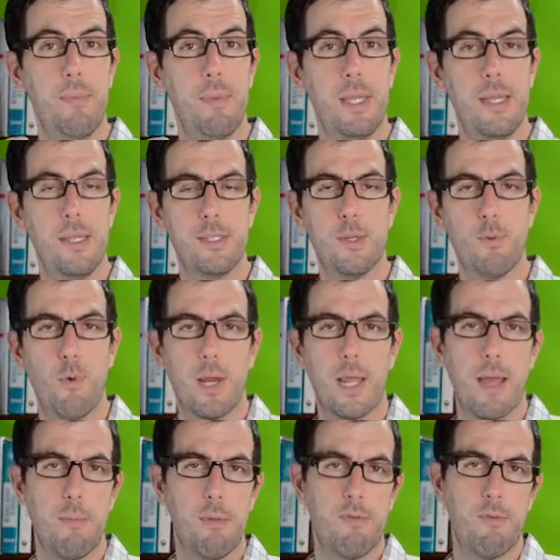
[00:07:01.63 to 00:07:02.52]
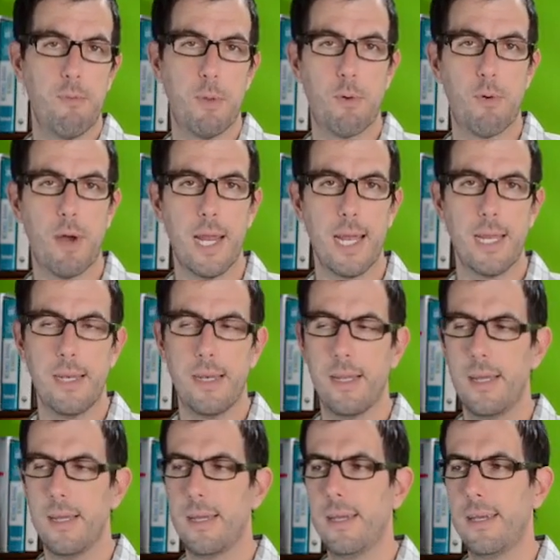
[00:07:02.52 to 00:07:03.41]
limit is the one coming from the right.
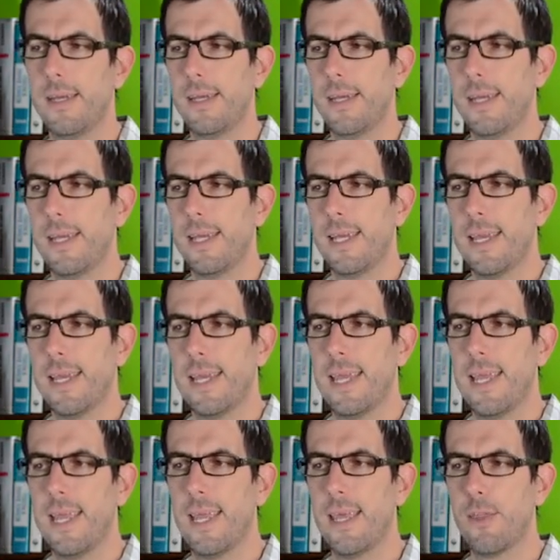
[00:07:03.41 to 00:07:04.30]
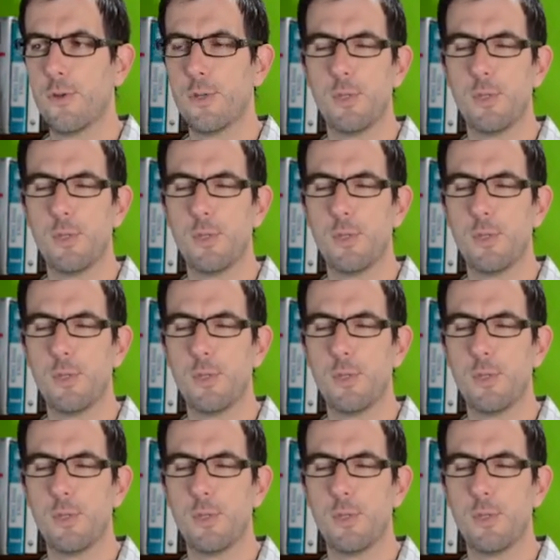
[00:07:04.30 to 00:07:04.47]
And